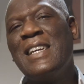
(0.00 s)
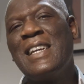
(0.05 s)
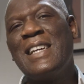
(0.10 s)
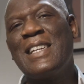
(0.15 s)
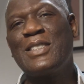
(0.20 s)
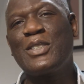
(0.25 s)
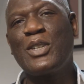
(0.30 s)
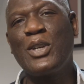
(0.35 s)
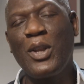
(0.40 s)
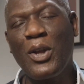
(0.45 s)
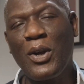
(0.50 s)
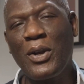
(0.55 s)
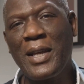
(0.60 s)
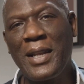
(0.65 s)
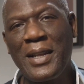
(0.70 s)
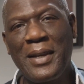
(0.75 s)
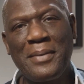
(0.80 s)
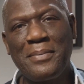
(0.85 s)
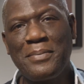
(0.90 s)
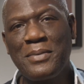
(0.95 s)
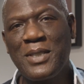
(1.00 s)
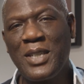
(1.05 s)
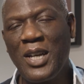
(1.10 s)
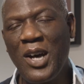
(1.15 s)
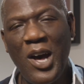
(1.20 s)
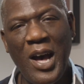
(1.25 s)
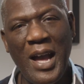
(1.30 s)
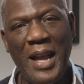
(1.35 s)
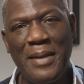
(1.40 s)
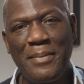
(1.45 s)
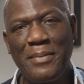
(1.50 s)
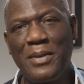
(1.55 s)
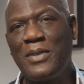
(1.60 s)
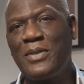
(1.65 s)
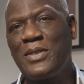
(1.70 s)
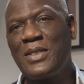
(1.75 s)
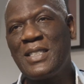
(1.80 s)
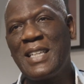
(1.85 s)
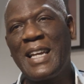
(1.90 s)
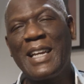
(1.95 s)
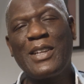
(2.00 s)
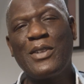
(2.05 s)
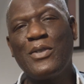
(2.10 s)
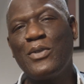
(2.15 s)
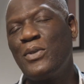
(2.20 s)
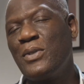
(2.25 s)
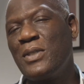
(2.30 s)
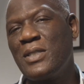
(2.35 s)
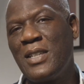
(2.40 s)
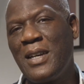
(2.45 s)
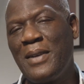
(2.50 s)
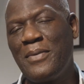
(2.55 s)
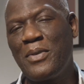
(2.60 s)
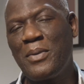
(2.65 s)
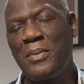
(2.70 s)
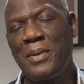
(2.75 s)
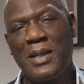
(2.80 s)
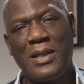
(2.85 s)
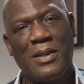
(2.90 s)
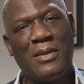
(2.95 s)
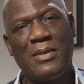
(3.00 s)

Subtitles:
It's clogging up time. It's taken all the time from my